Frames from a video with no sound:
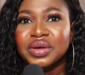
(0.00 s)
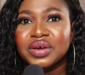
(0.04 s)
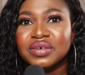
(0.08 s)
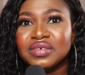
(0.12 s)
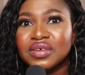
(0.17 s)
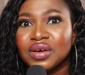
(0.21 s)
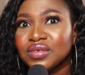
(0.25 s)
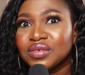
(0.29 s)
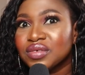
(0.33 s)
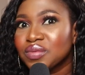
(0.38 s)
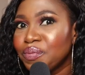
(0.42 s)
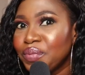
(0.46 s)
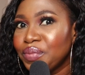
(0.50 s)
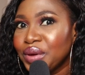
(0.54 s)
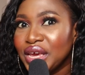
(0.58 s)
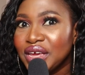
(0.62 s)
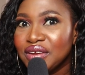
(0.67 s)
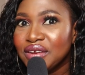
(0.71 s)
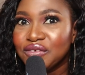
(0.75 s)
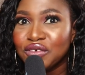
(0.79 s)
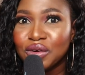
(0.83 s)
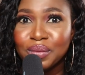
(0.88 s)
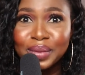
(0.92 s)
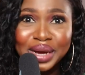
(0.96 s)
because I was
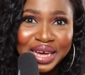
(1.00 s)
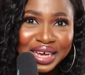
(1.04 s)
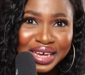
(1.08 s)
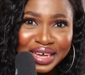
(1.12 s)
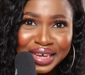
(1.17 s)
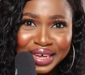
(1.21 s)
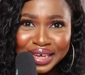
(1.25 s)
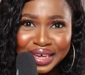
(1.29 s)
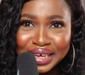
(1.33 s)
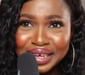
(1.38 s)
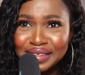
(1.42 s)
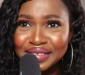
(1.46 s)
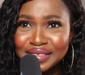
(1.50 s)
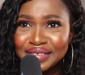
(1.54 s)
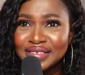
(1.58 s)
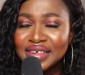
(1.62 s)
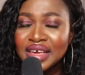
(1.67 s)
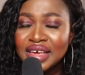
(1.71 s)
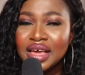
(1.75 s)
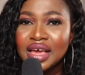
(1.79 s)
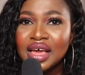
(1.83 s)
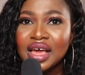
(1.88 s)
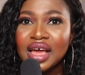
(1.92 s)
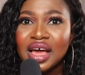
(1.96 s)
paying for my kids.